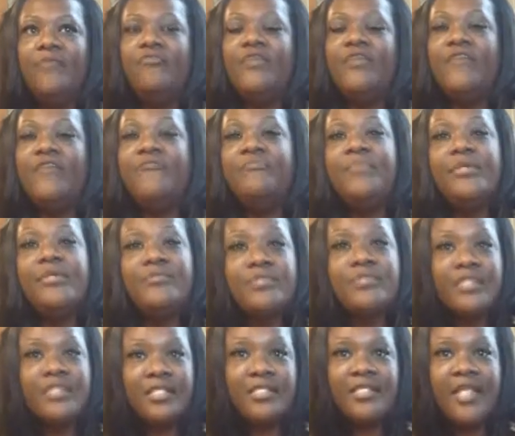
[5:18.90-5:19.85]
we have
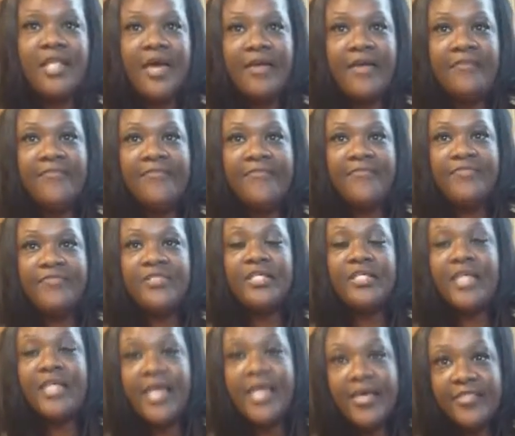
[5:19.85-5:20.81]
built this life
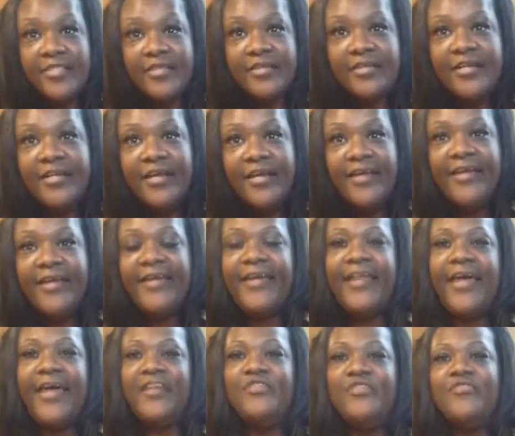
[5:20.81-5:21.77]
together,
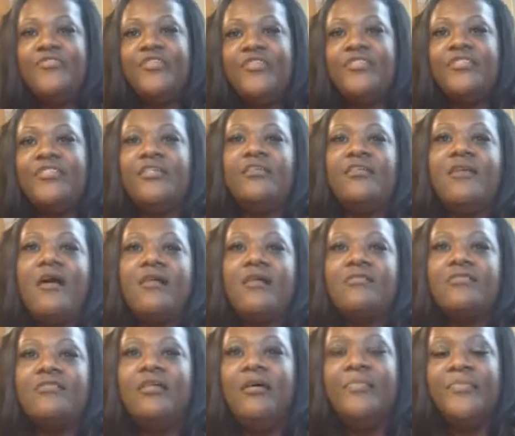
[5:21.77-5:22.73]
and I know that there
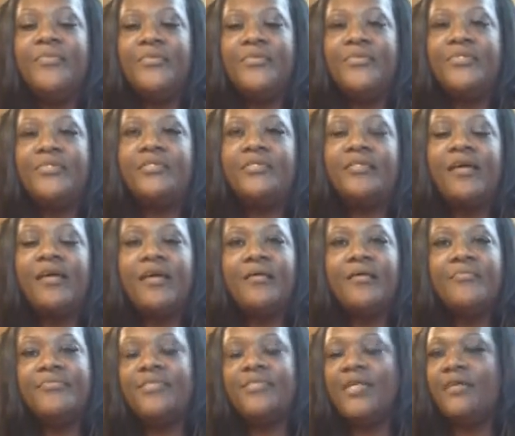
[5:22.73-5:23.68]
are couples
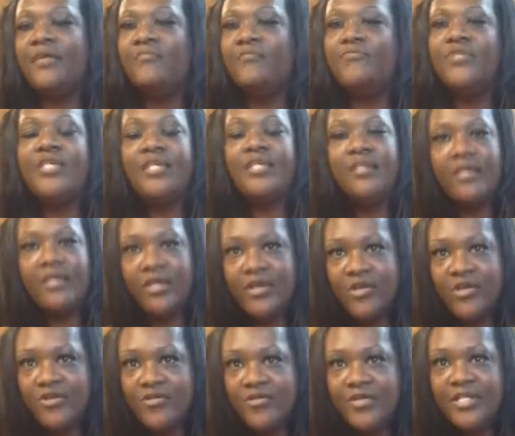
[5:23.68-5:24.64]
um, that we can
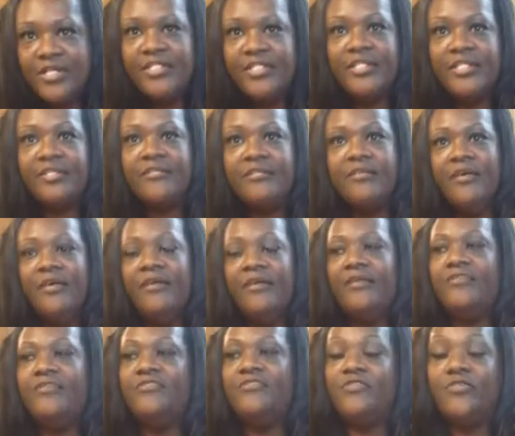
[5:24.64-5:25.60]
encourage, and
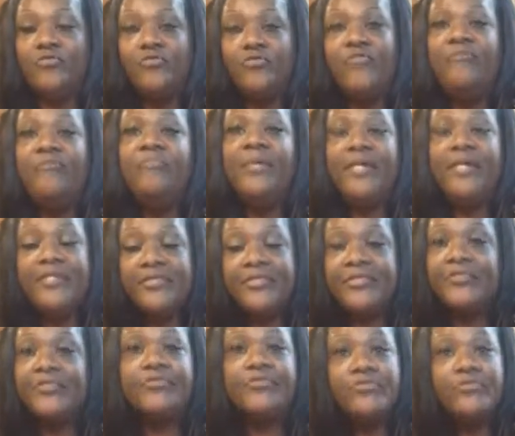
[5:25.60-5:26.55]
you know, because we've been
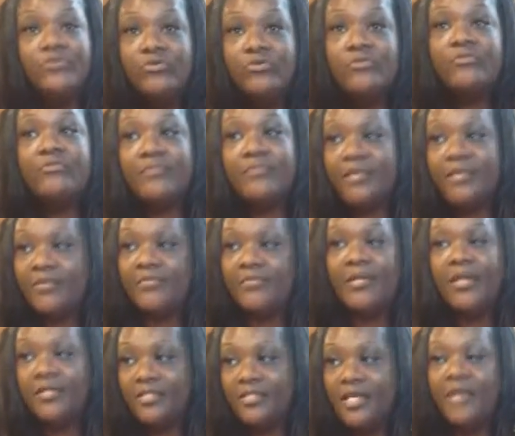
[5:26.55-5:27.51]
through. And
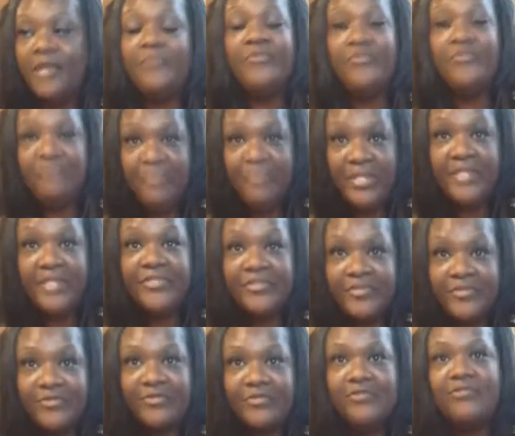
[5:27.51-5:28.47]
when I say we've been
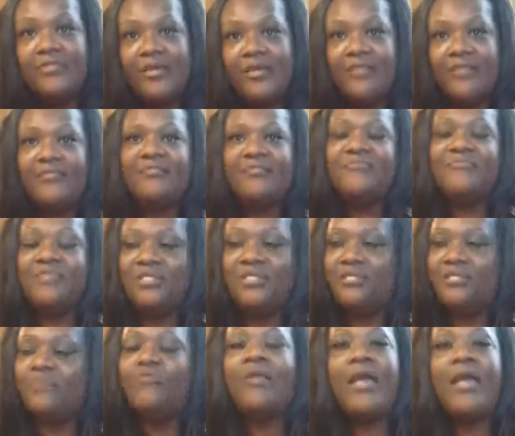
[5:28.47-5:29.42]
through, that's mm.
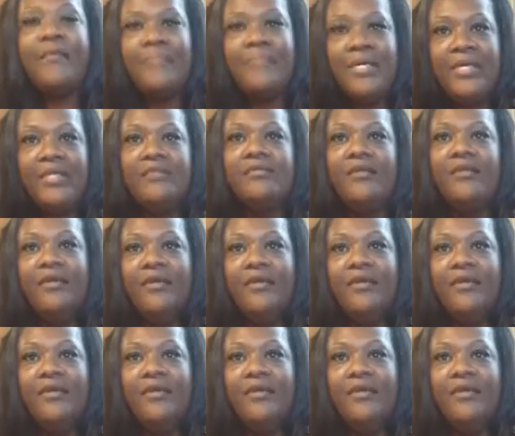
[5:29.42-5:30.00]
just what I mean,